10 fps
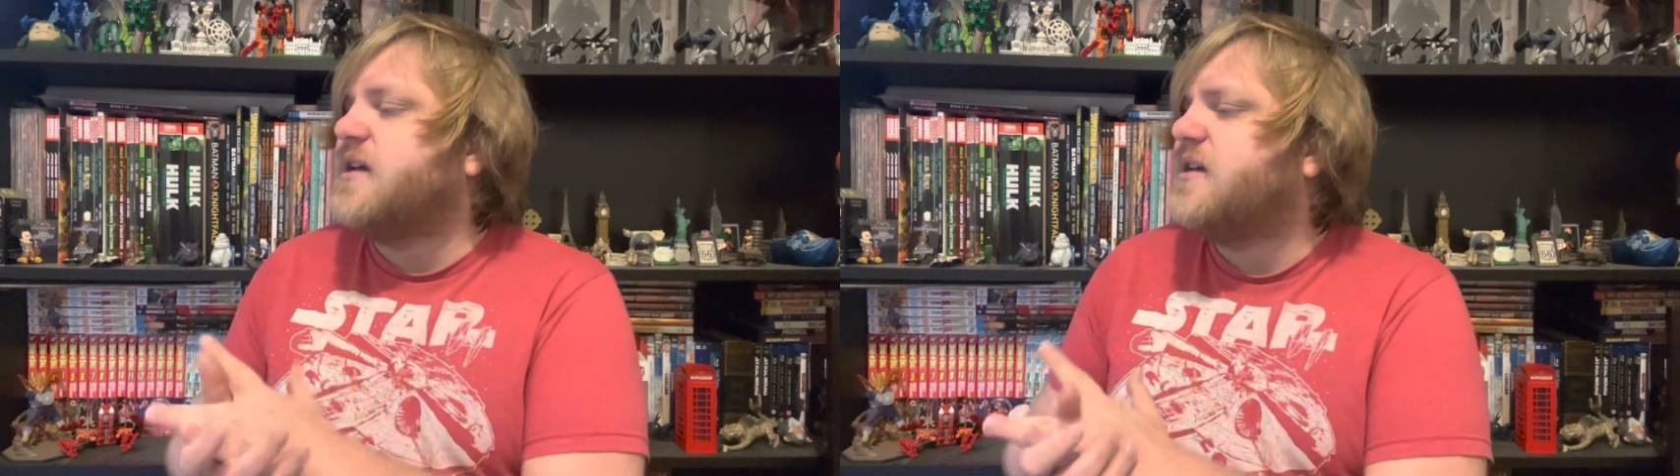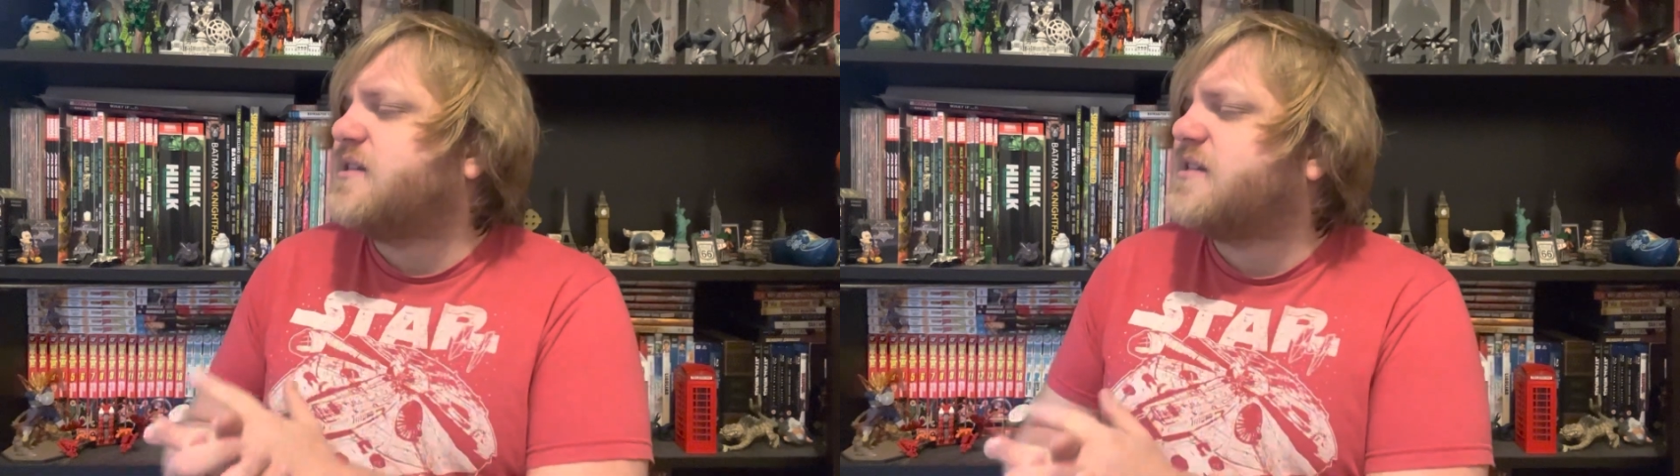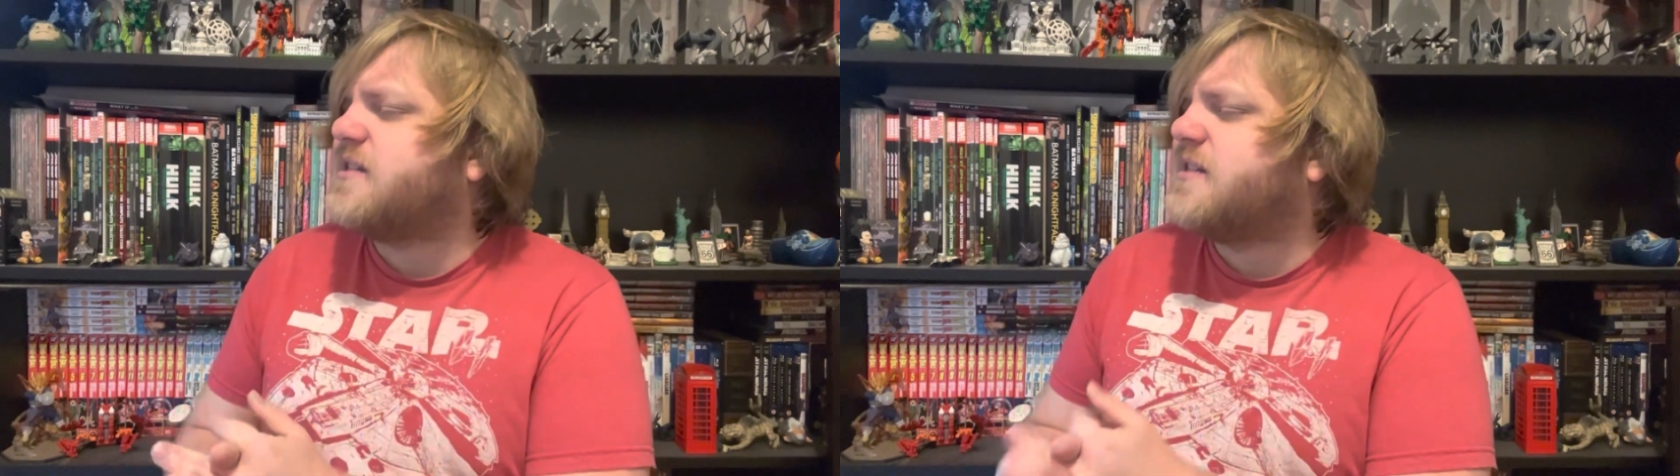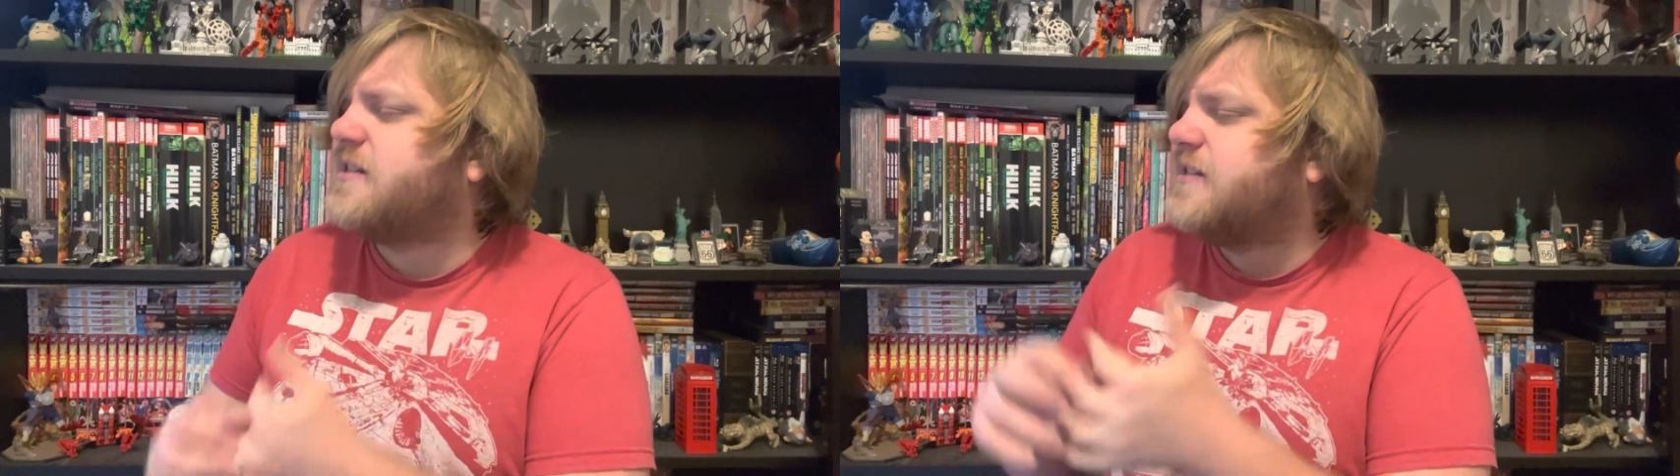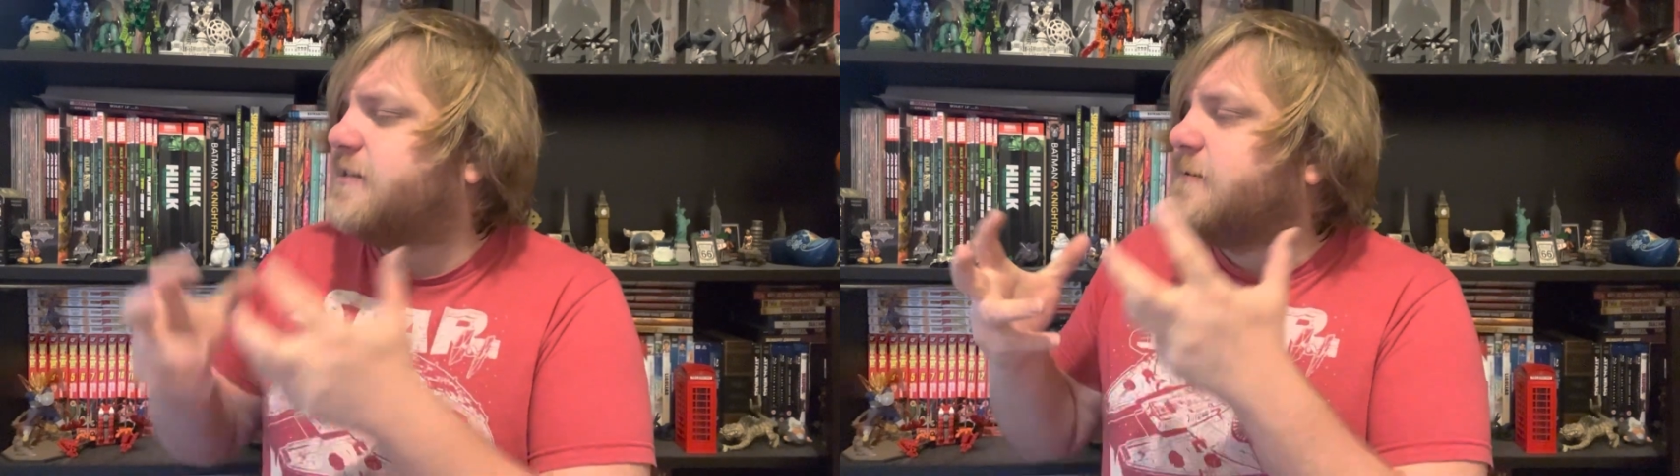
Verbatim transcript: it's